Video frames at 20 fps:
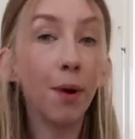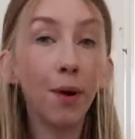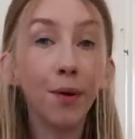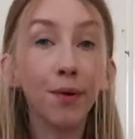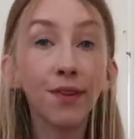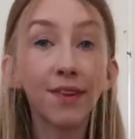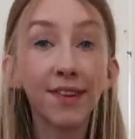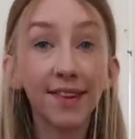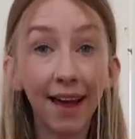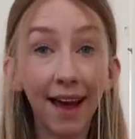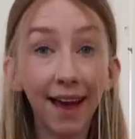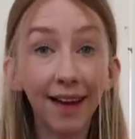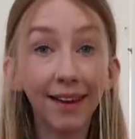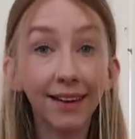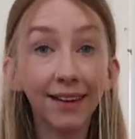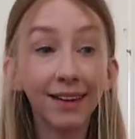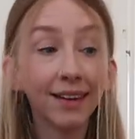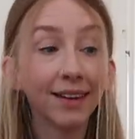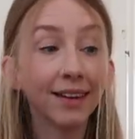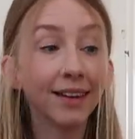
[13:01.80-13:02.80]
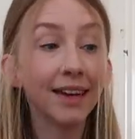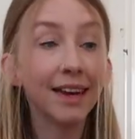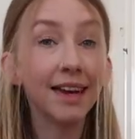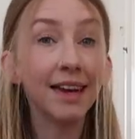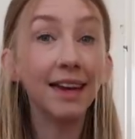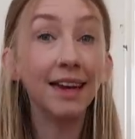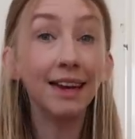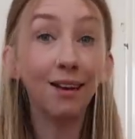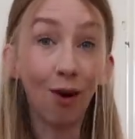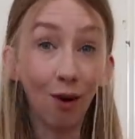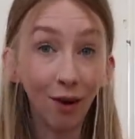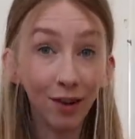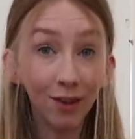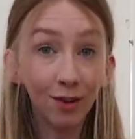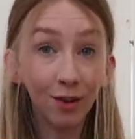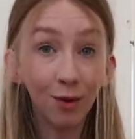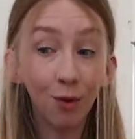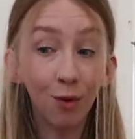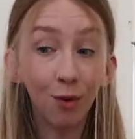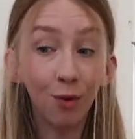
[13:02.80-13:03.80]
both set in high
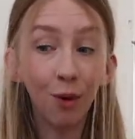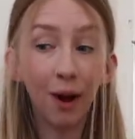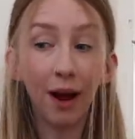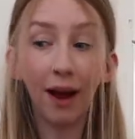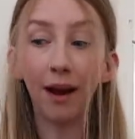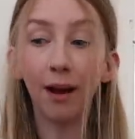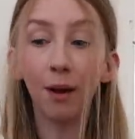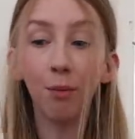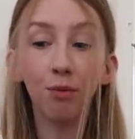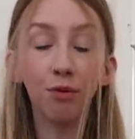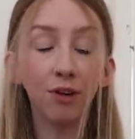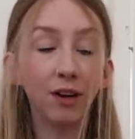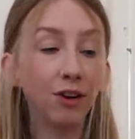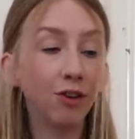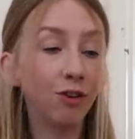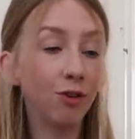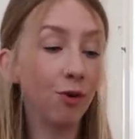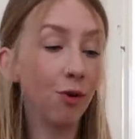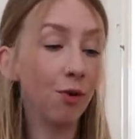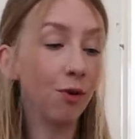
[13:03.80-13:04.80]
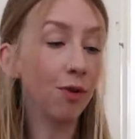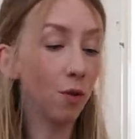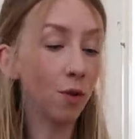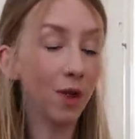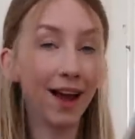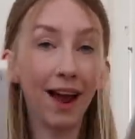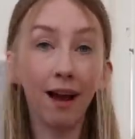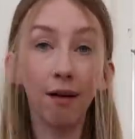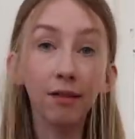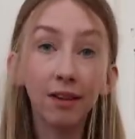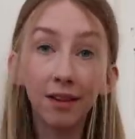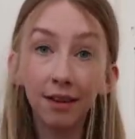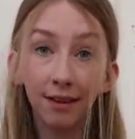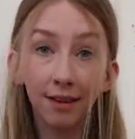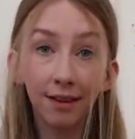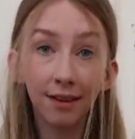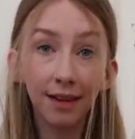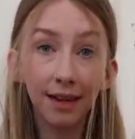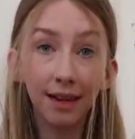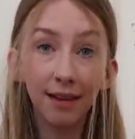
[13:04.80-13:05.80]
school and I'm pretty sure all the
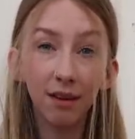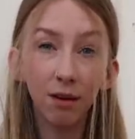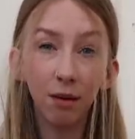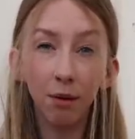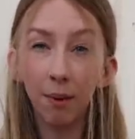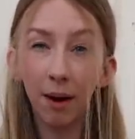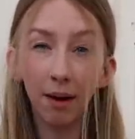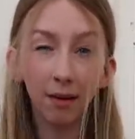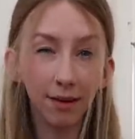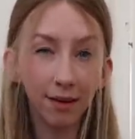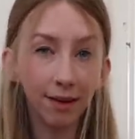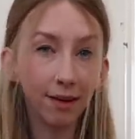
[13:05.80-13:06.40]
characters in these are about